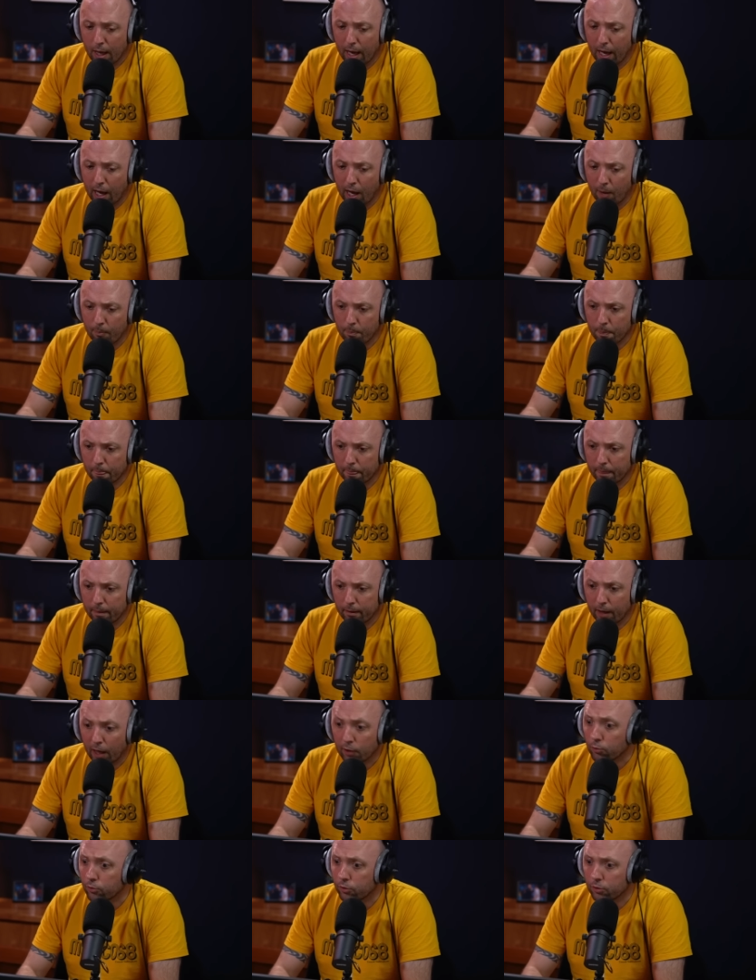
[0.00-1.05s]
Um,
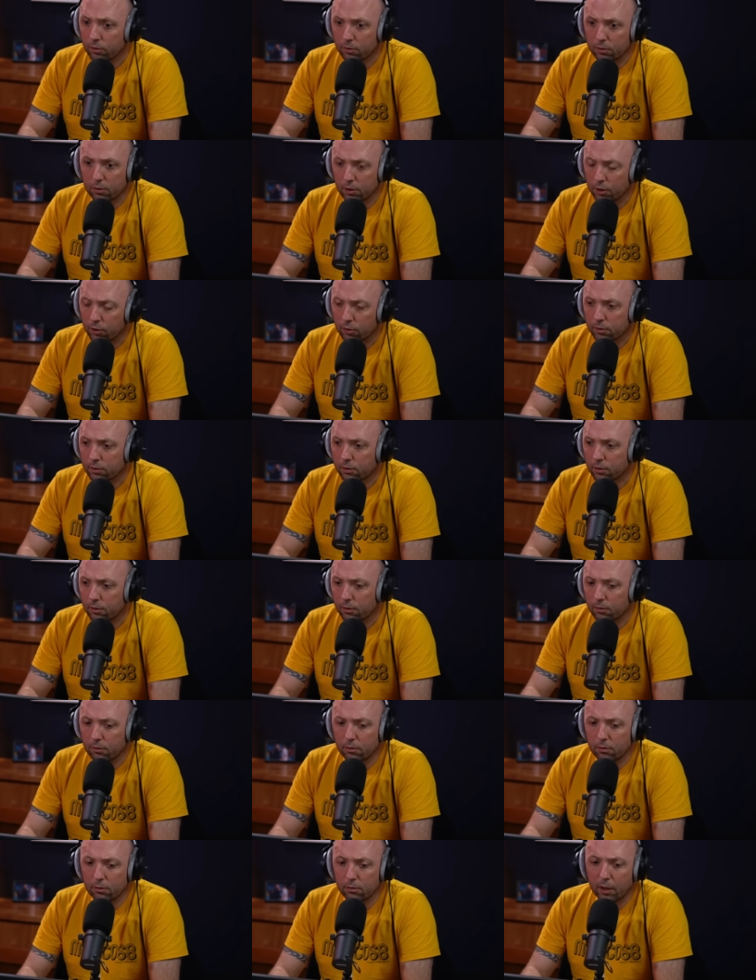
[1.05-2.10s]
I don't know, you know,
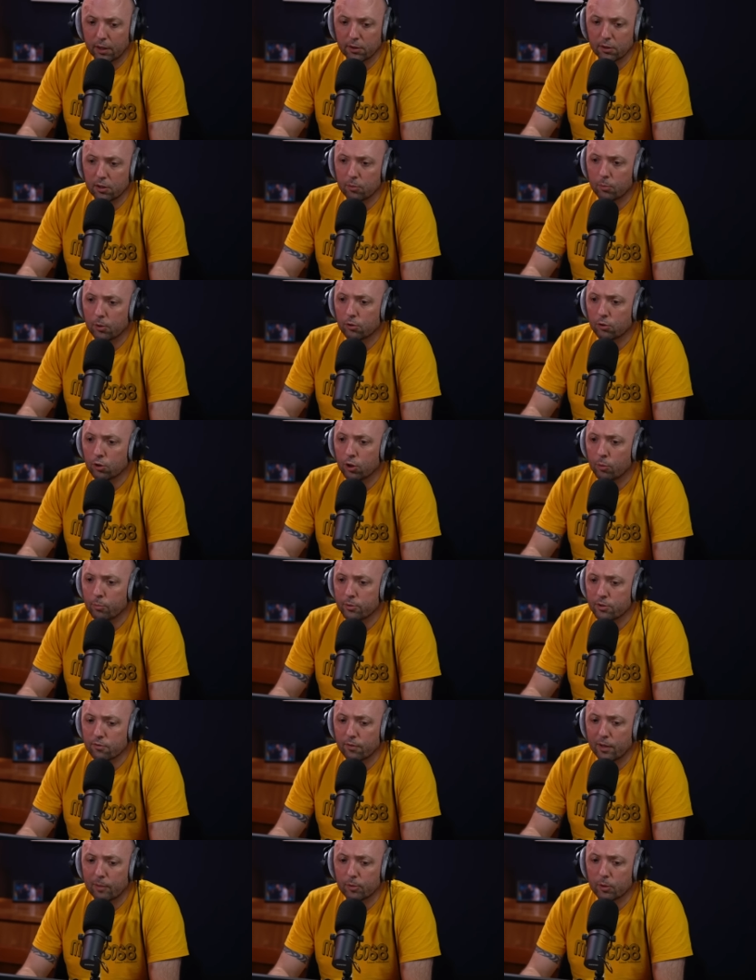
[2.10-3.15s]
no idea about
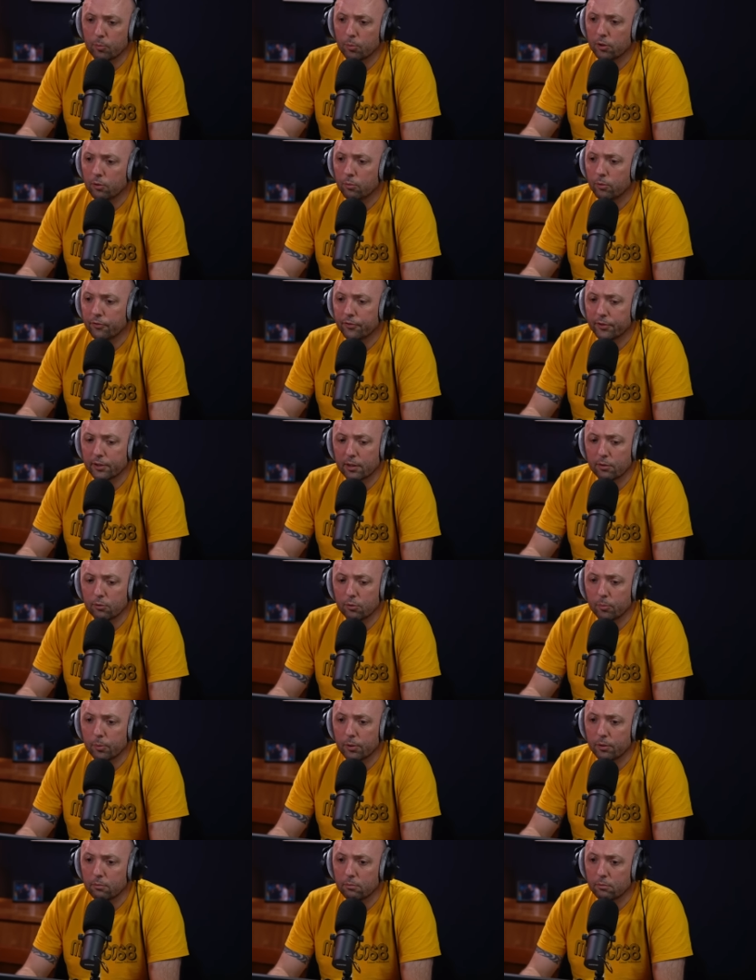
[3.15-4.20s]
Gorman's family, but the one thing I know
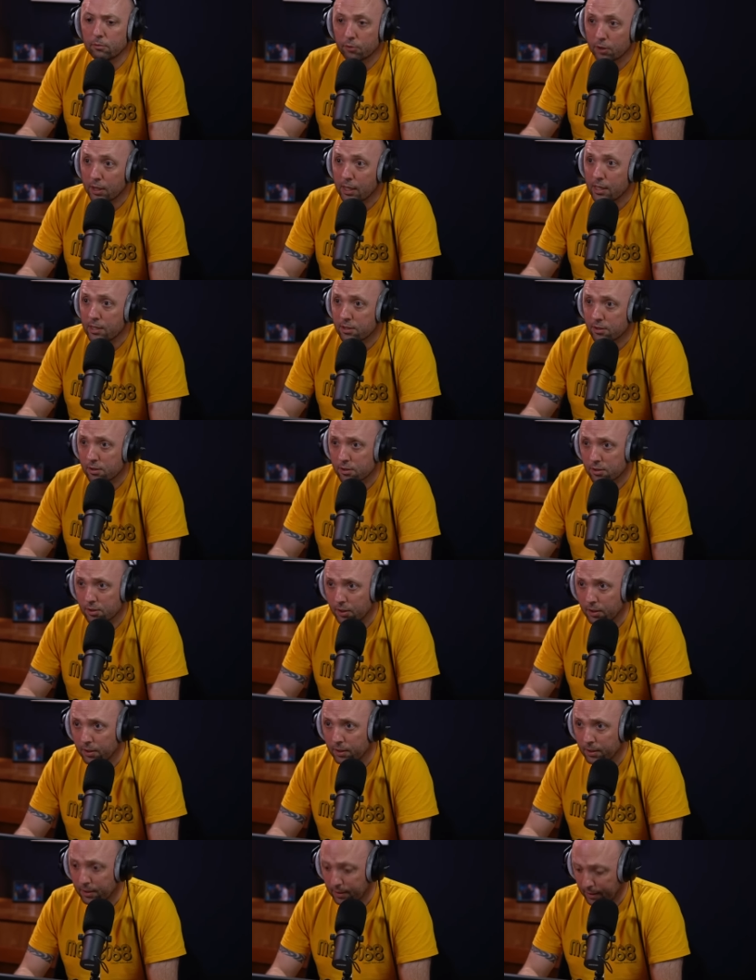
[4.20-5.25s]
about Grays is
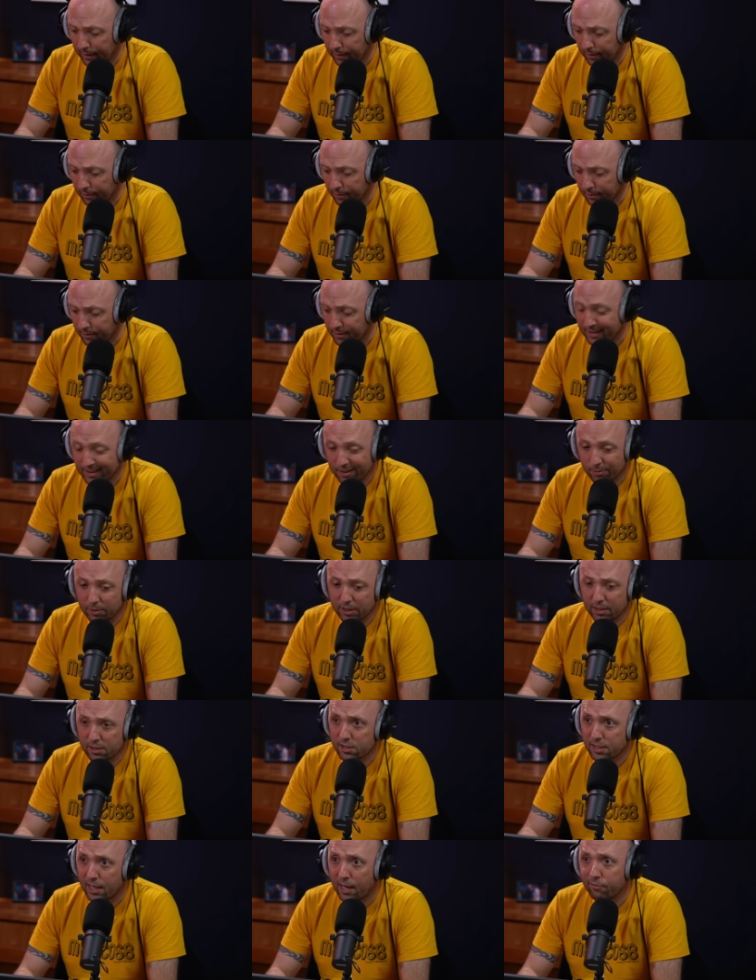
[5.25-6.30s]
that they're incredibly
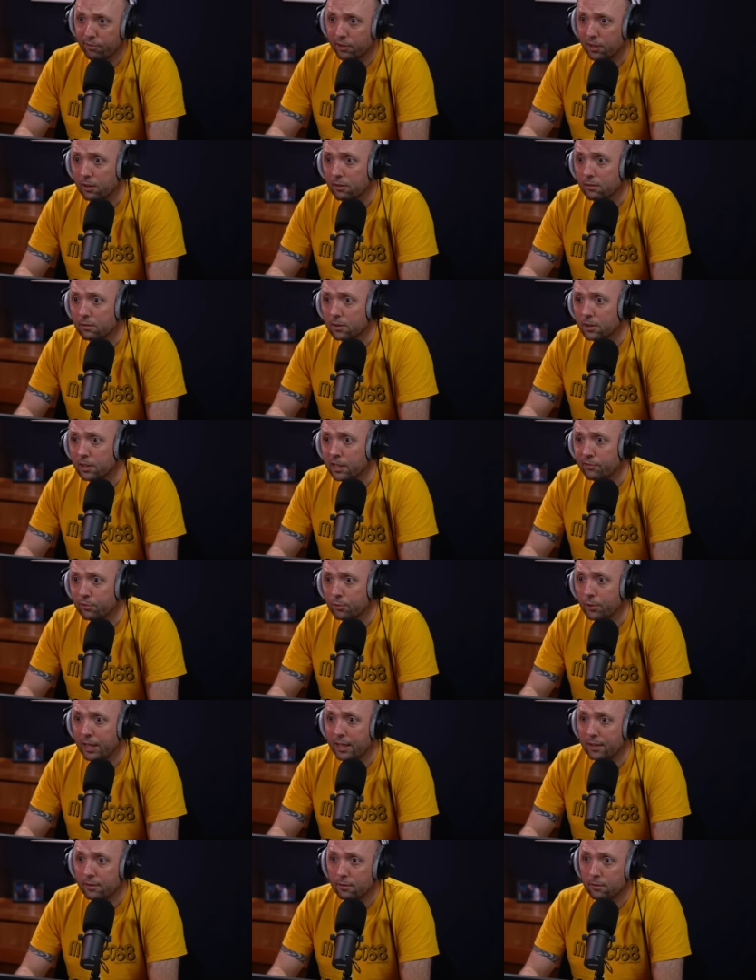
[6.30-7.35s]
savvy, level
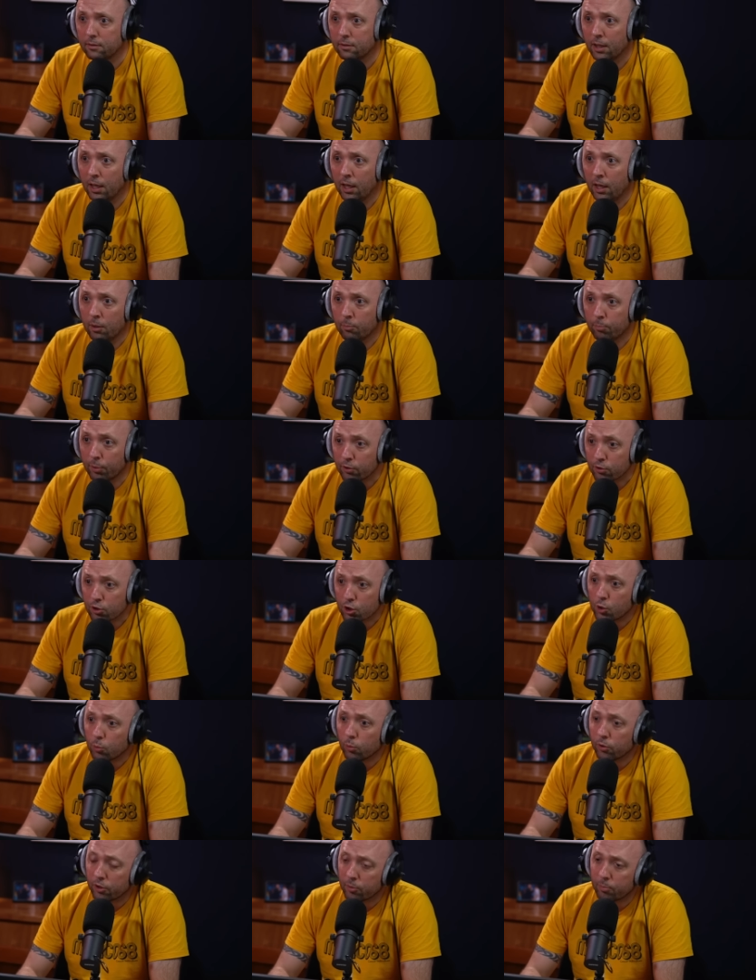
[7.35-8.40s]
headed bunch
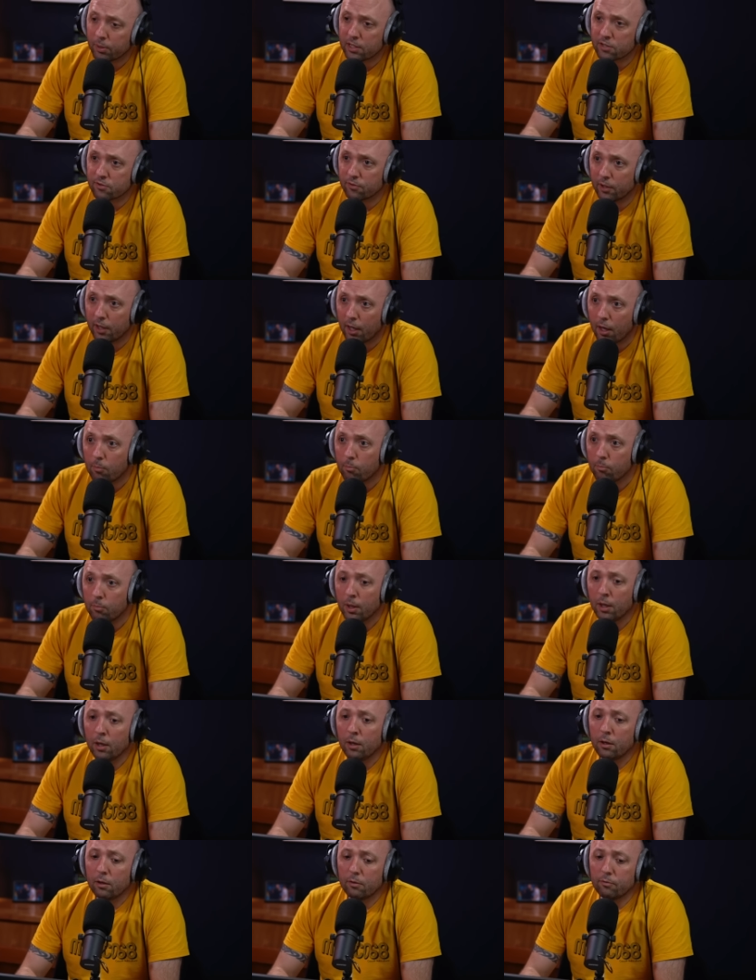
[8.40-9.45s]
who want the best for him,
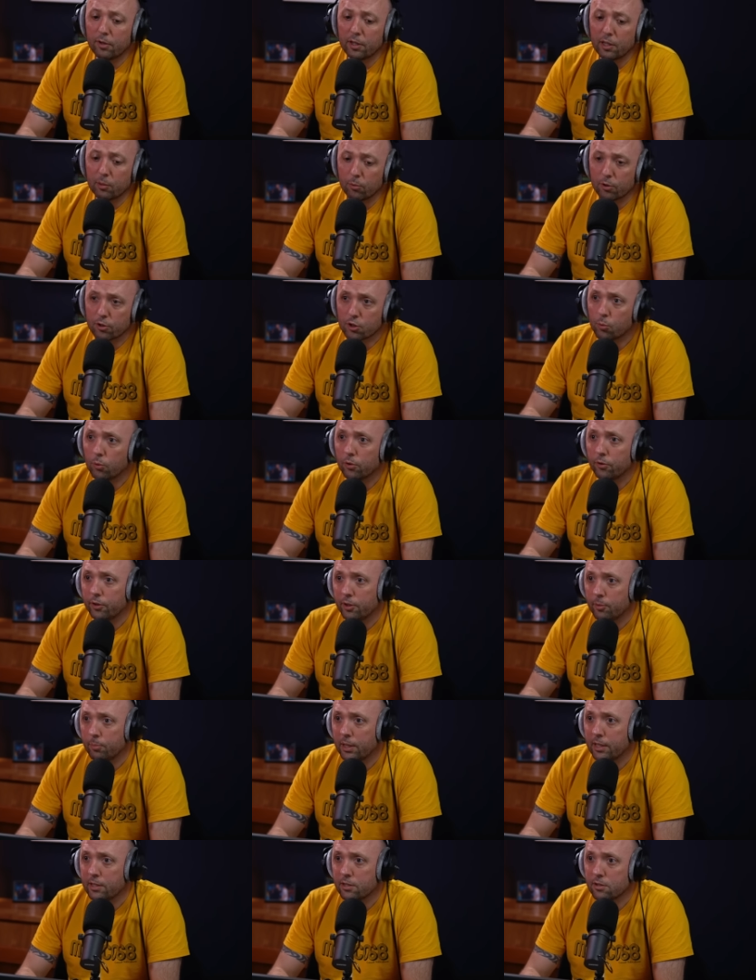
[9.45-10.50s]
very much want
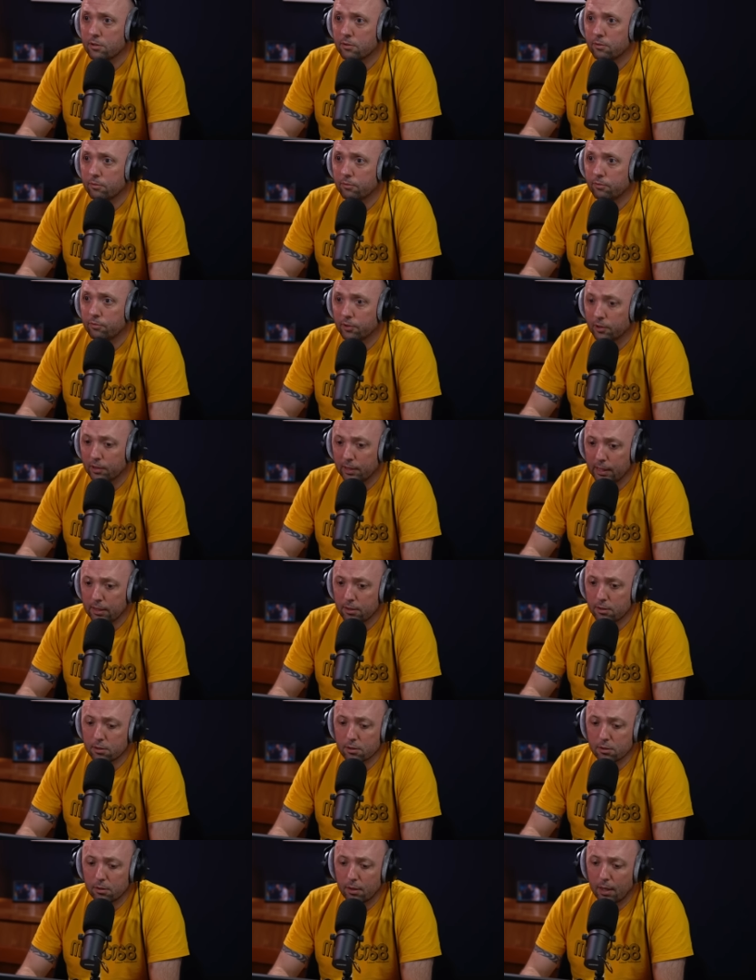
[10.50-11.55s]
the best for Leeds.